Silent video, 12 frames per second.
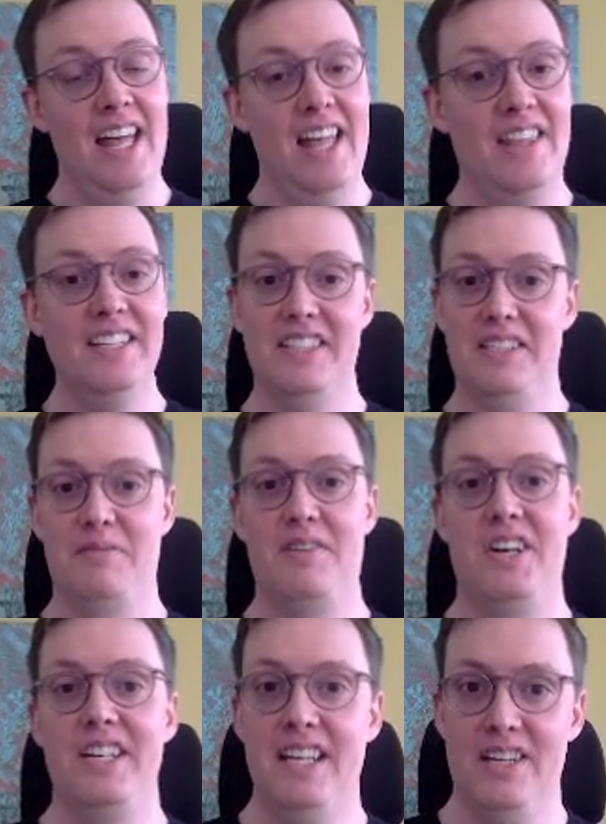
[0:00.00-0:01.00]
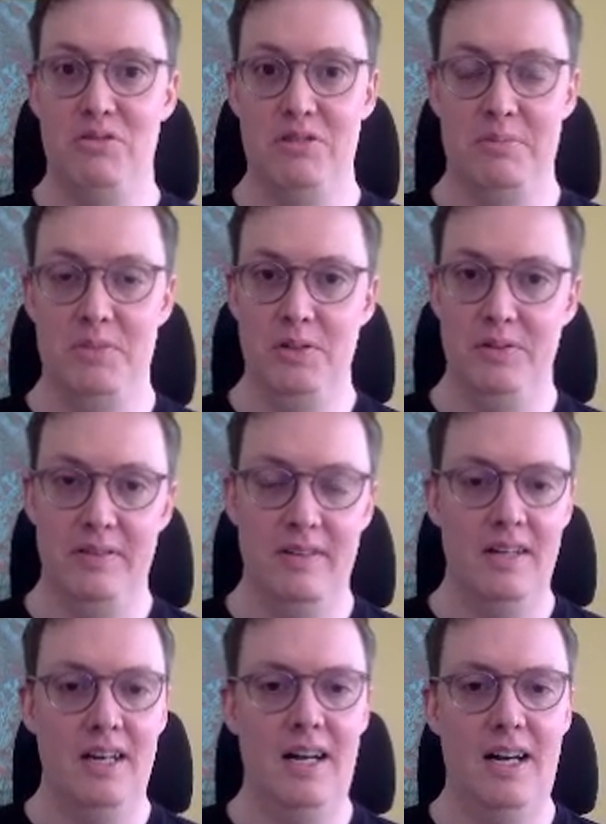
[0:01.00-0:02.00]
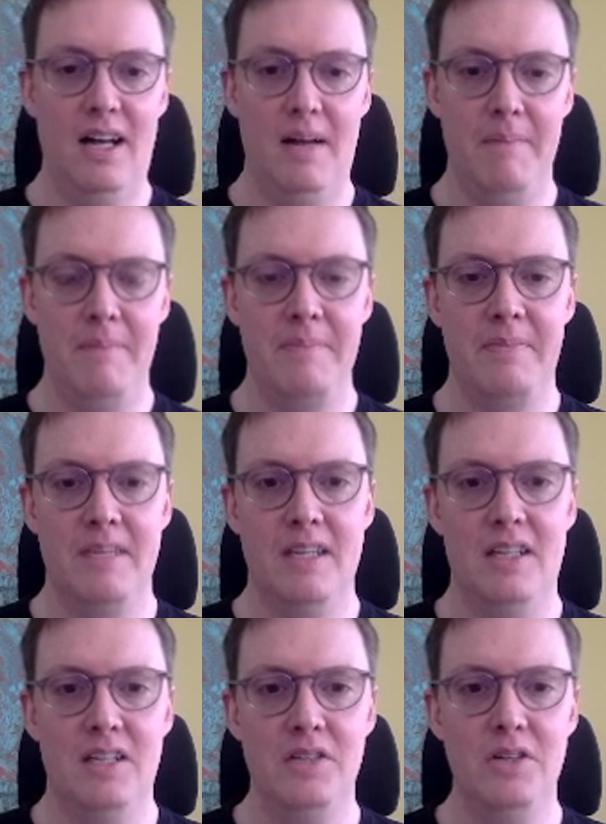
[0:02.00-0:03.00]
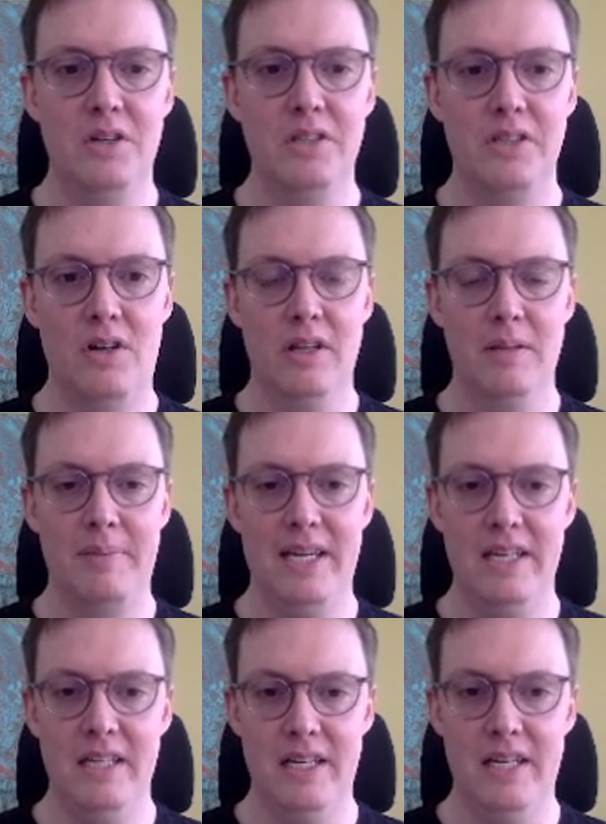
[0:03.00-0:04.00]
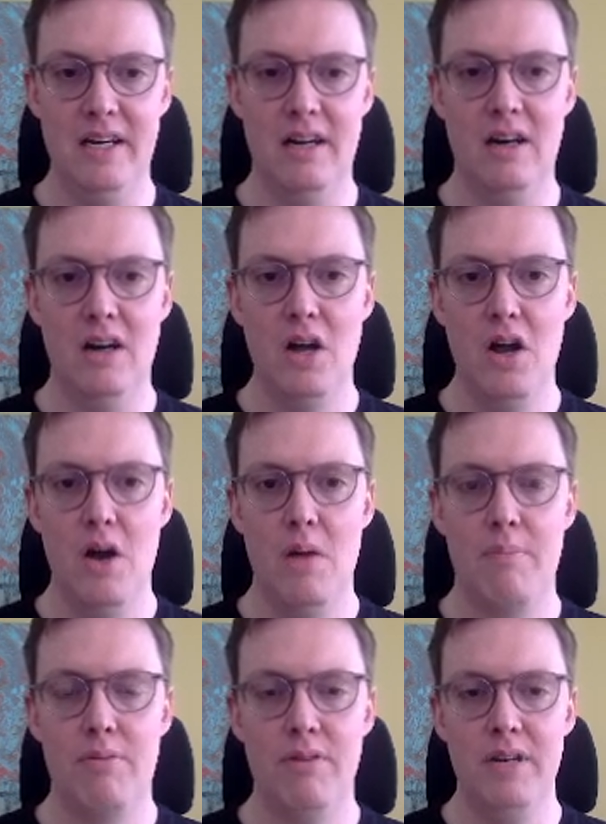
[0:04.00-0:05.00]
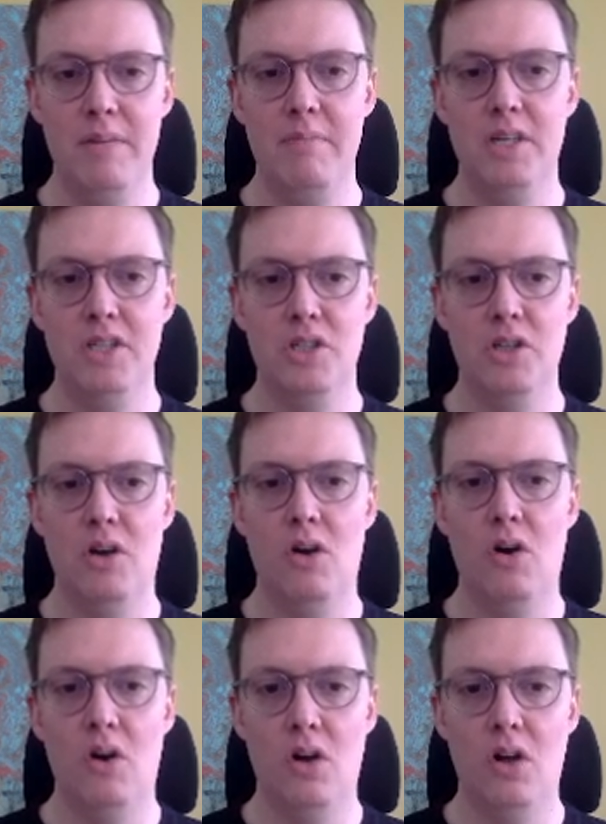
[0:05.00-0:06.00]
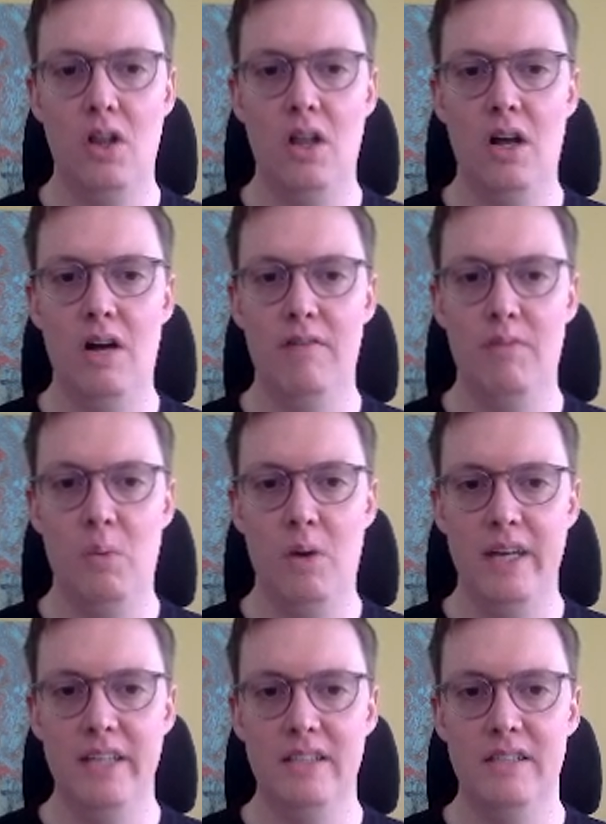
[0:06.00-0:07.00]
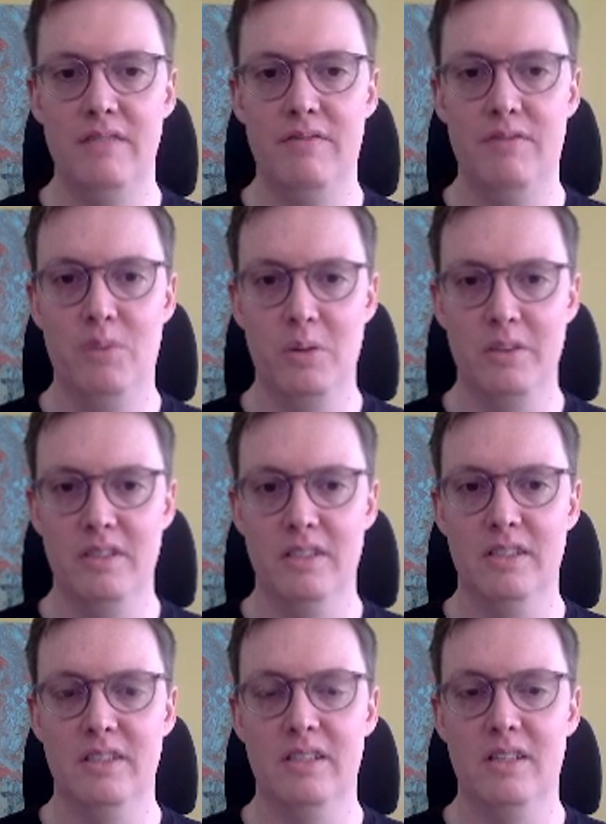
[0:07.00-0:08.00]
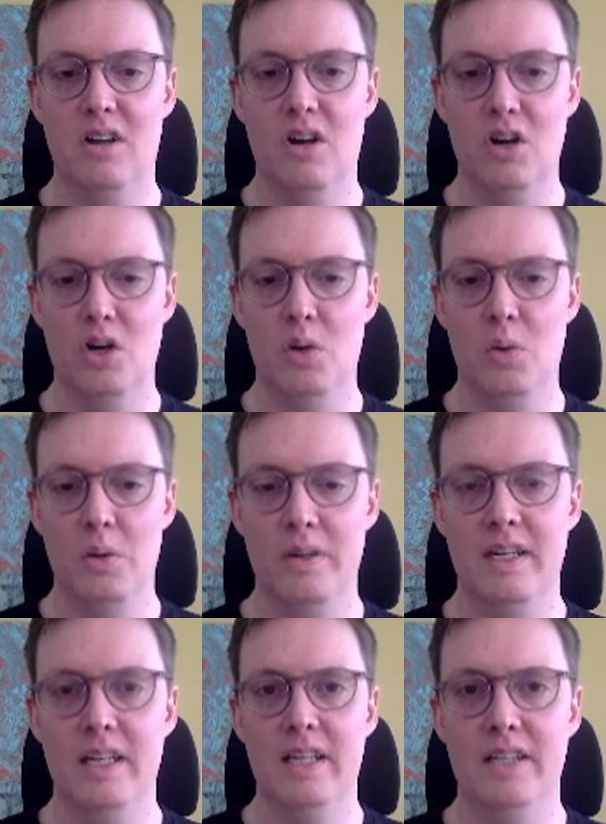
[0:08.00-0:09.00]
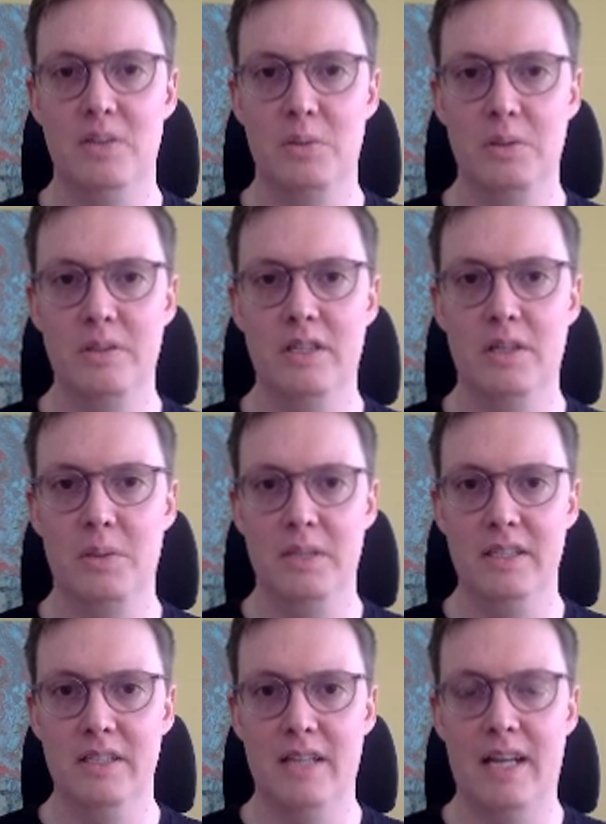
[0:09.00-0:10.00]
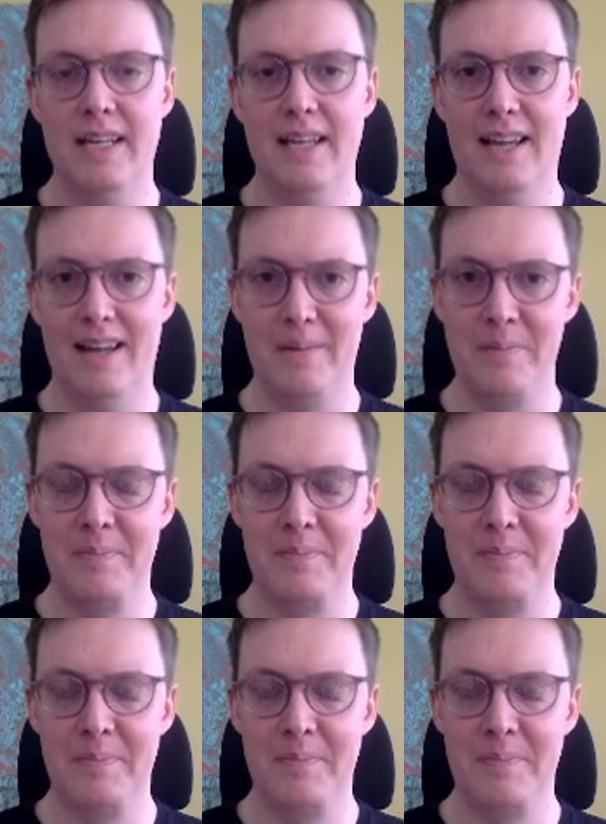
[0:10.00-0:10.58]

this is a very dangerous move. You notice all the paint here. Pretty much all of white's forces are coordinating towards the queen side now.